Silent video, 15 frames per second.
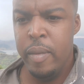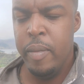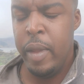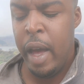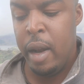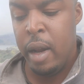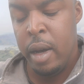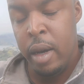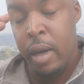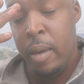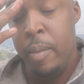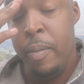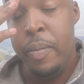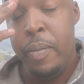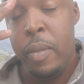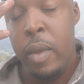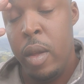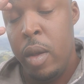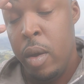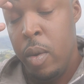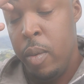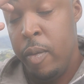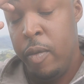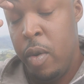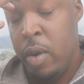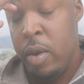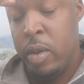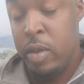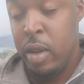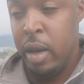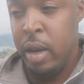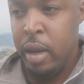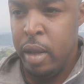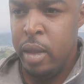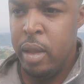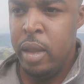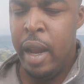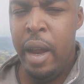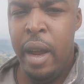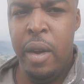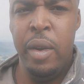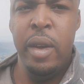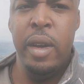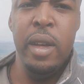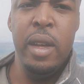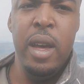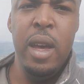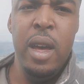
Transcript: that forest, that area,